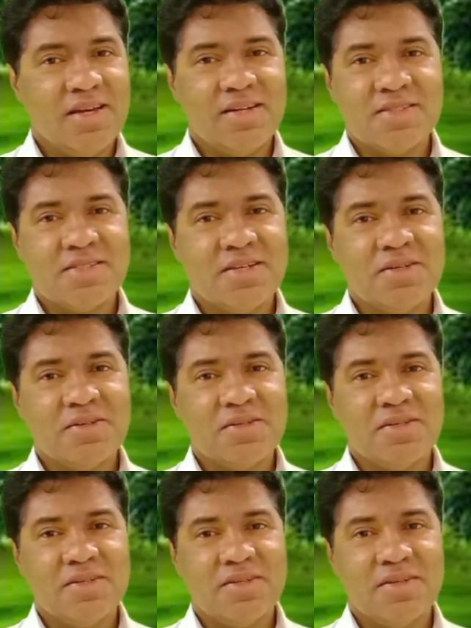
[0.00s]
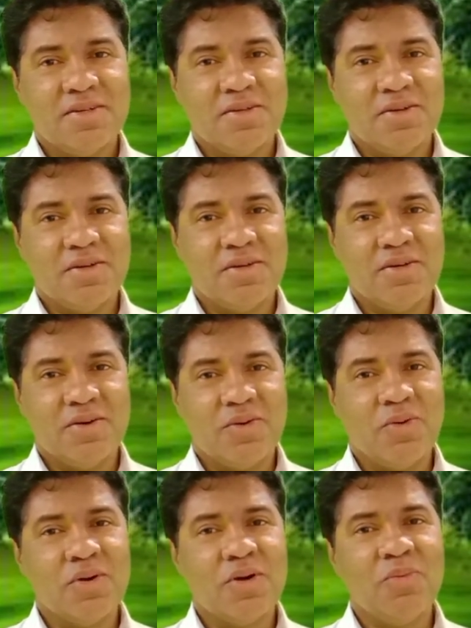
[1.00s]
it does not
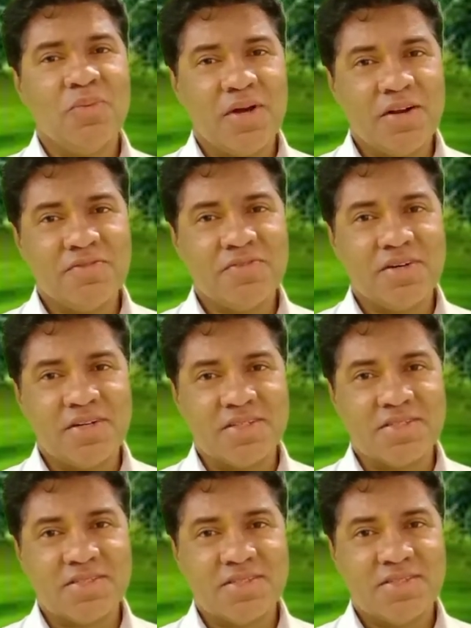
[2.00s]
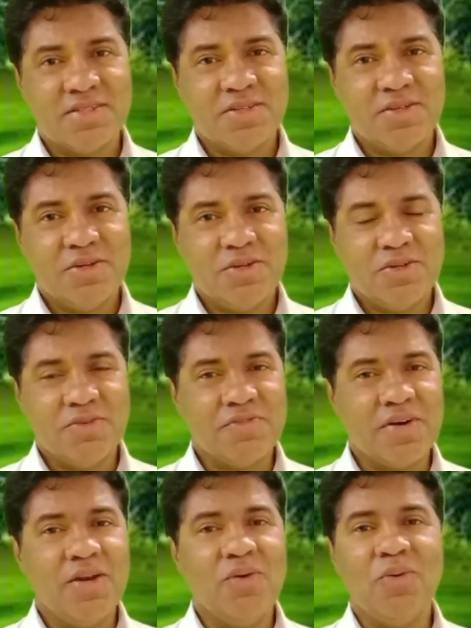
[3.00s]
augur well for us to
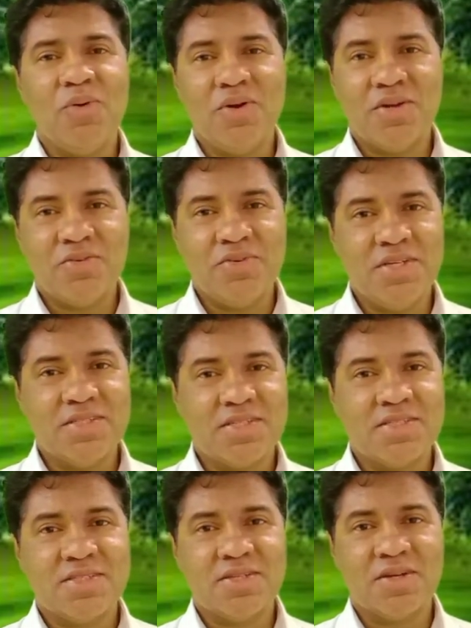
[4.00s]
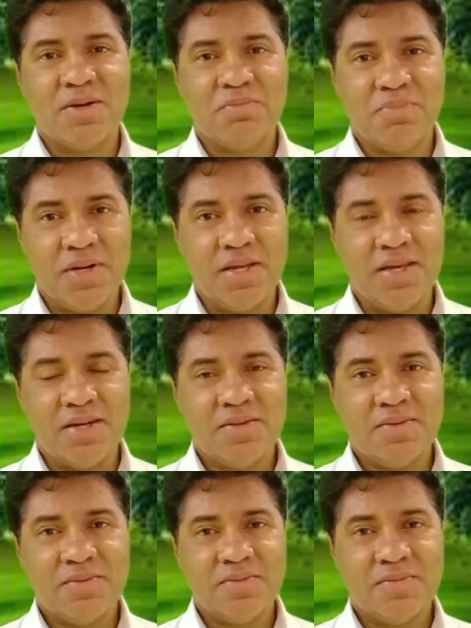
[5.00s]
find all the reasons to
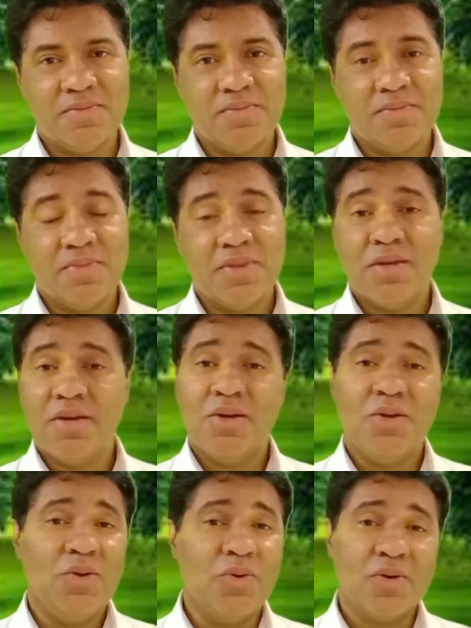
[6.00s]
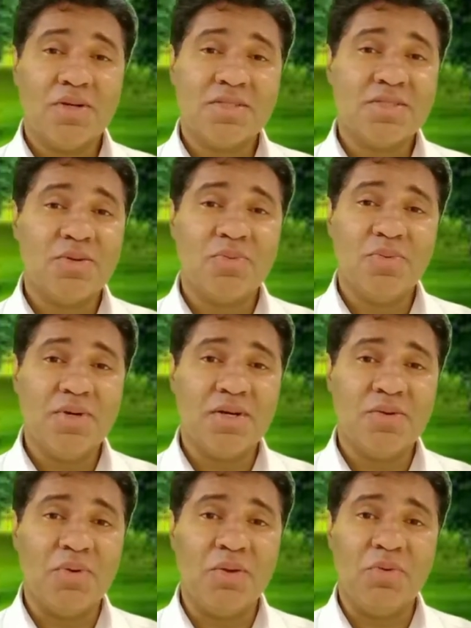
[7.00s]
complain, nor does it
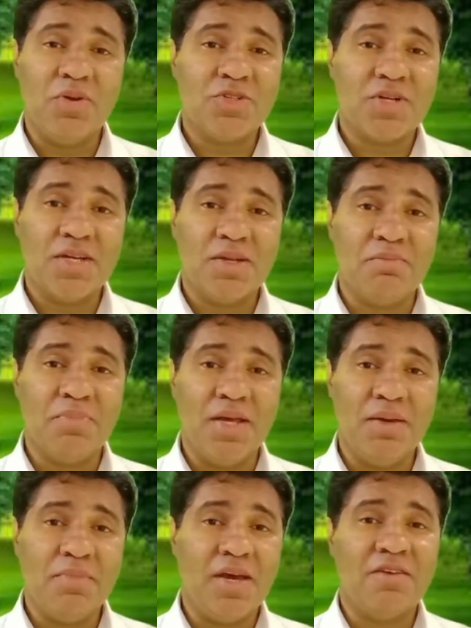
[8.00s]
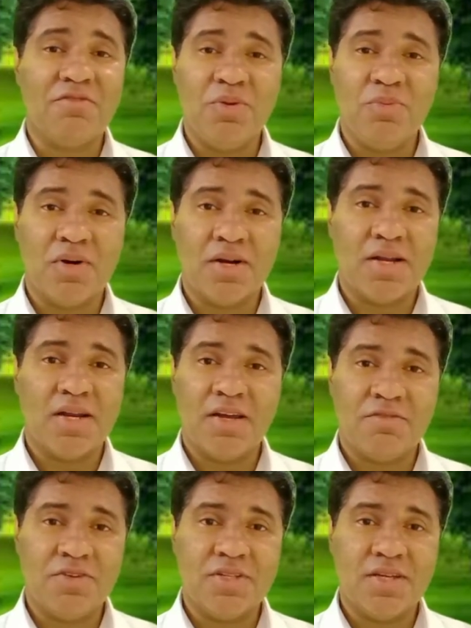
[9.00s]
work when we try to blame everyone and
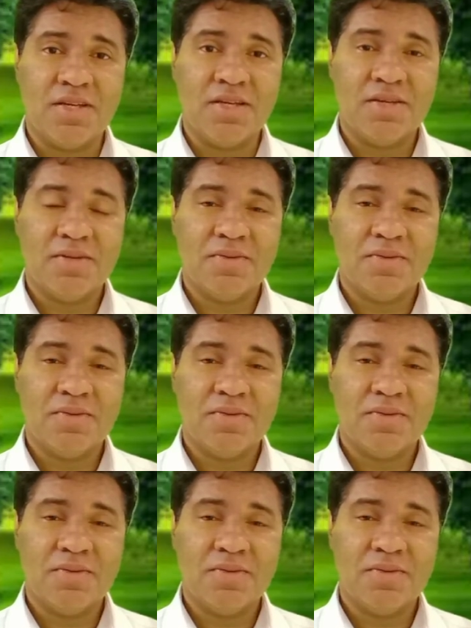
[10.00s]
everything.